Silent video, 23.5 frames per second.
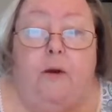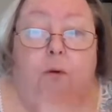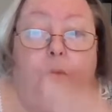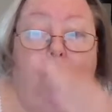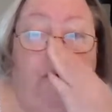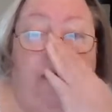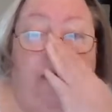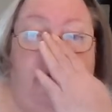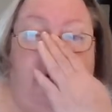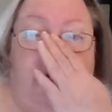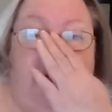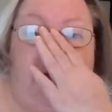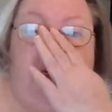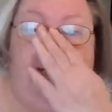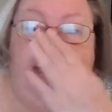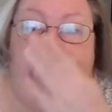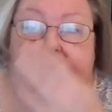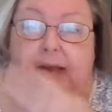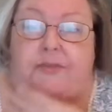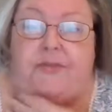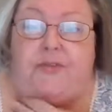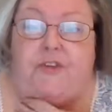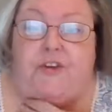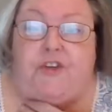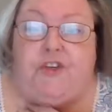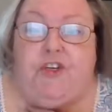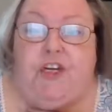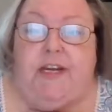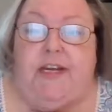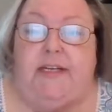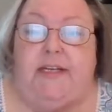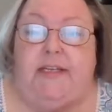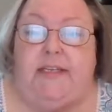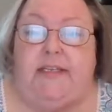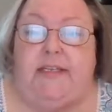when he'd get the
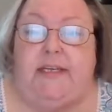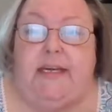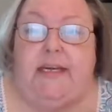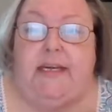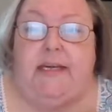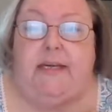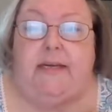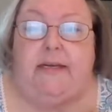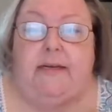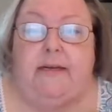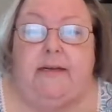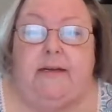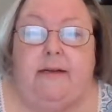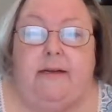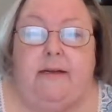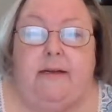chance again.